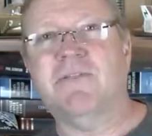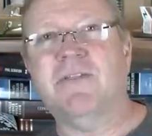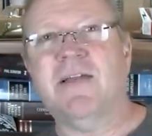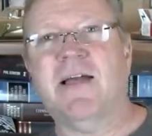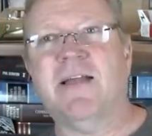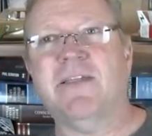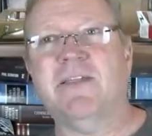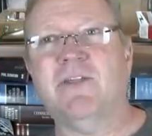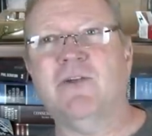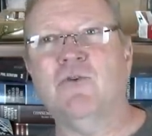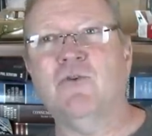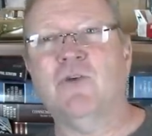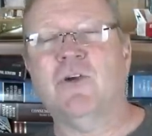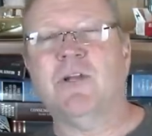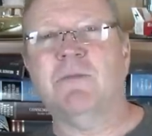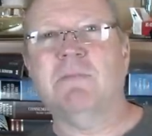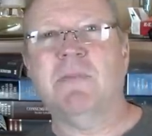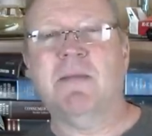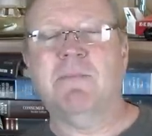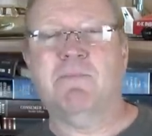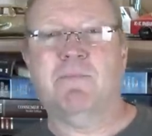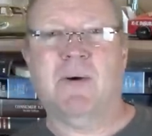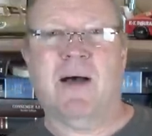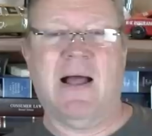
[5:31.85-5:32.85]
that you can
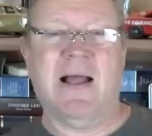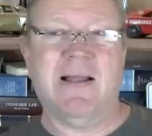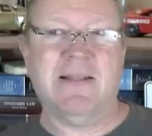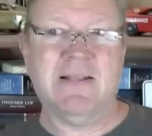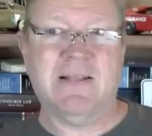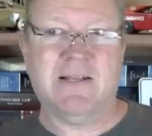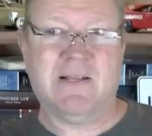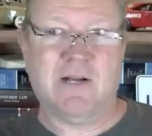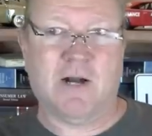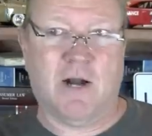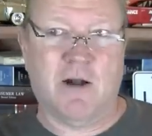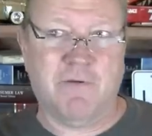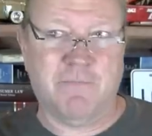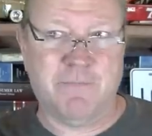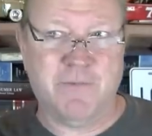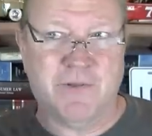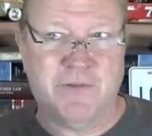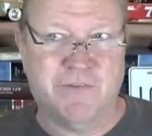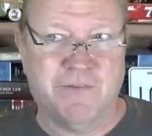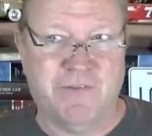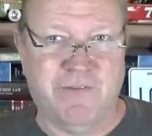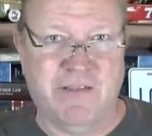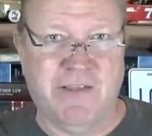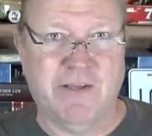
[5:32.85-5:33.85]
be buying the car from
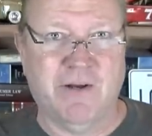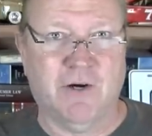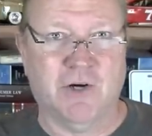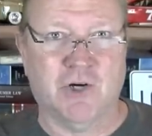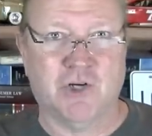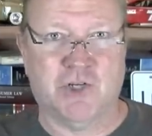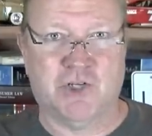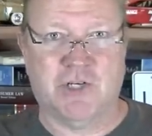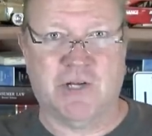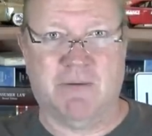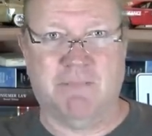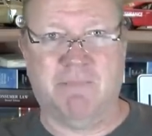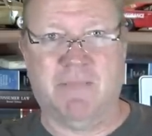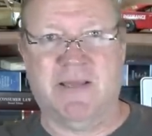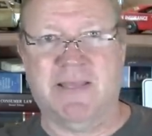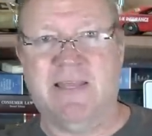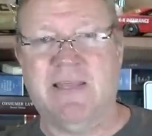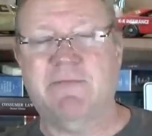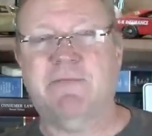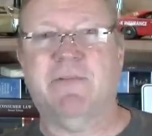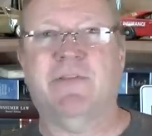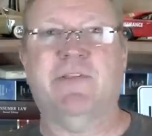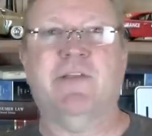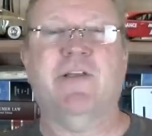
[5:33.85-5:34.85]
the dealership by
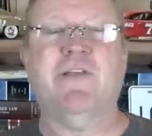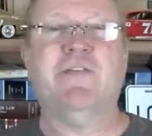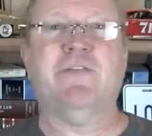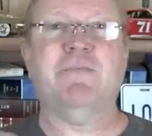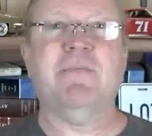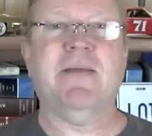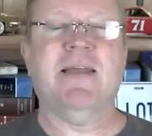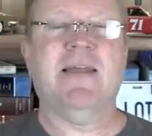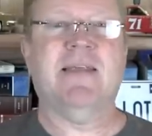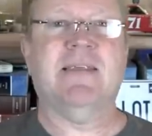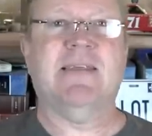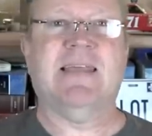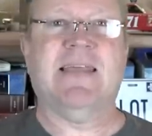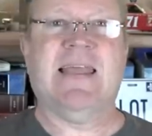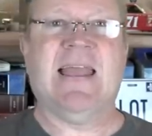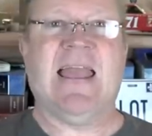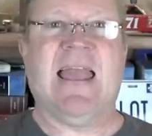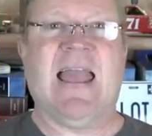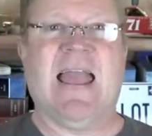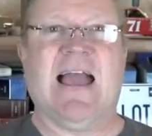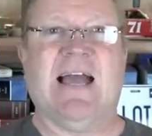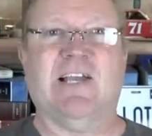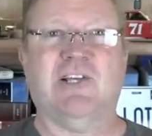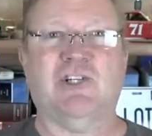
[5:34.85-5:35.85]
giving this man
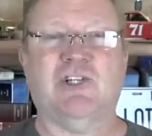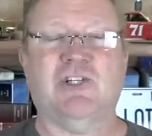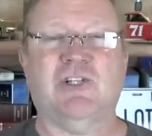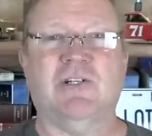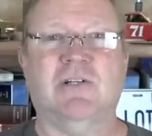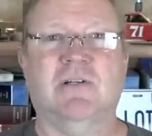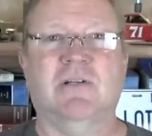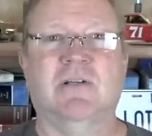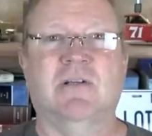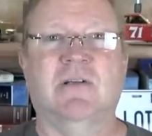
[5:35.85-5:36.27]
cash,